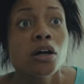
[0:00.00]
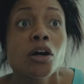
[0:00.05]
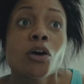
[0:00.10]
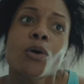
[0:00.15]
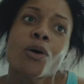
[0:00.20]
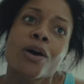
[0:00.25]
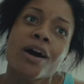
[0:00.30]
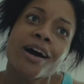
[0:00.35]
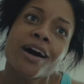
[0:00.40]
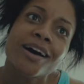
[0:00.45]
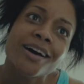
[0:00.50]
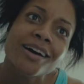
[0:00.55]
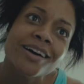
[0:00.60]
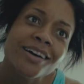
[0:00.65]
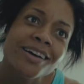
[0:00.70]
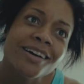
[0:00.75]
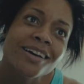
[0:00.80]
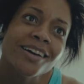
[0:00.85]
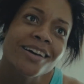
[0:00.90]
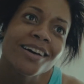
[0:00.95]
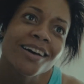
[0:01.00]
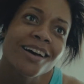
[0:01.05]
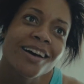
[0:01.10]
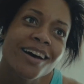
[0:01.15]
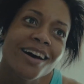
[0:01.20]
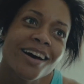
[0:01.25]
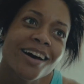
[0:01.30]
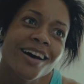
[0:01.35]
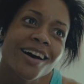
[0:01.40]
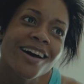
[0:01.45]
family melodramas,
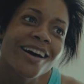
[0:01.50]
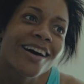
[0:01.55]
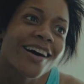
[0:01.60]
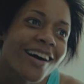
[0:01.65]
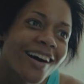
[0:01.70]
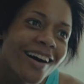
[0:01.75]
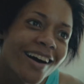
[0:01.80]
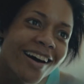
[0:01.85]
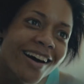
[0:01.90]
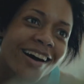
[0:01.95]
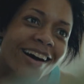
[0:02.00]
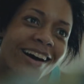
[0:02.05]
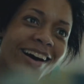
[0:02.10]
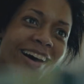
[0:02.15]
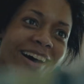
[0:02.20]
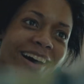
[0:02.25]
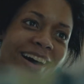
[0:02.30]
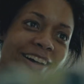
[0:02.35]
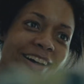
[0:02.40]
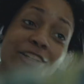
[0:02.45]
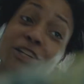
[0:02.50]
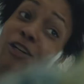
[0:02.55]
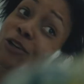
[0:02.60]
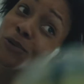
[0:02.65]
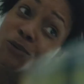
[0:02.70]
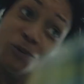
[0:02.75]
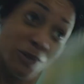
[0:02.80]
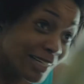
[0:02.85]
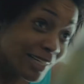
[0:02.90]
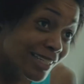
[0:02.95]
and the divergences this
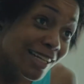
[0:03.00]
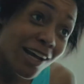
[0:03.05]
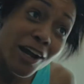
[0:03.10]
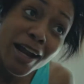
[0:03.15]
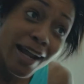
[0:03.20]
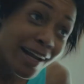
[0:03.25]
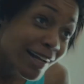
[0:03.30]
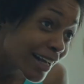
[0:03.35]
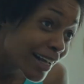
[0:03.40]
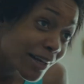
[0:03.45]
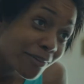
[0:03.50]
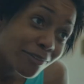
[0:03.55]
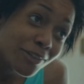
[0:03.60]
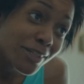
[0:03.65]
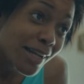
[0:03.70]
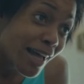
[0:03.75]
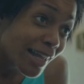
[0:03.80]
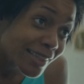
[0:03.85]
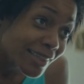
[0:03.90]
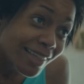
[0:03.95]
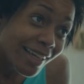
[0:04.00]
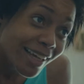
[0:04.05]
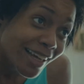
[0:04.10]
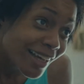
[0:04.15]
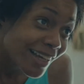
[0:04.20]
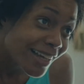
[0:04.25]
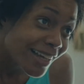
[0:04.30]
film creates from classical